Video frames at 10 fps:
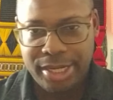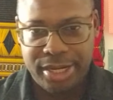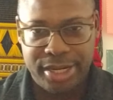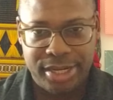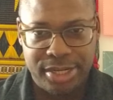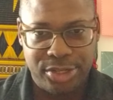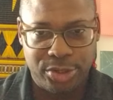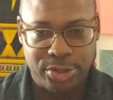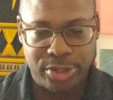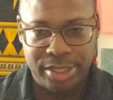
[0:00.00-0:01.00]
and
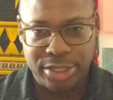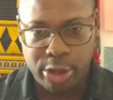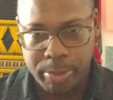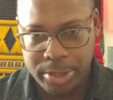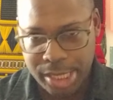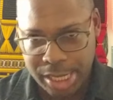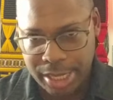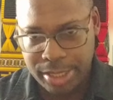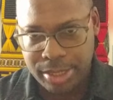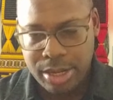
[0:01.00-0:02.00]
you're interpreting
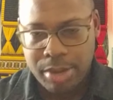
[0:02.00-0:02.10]
it.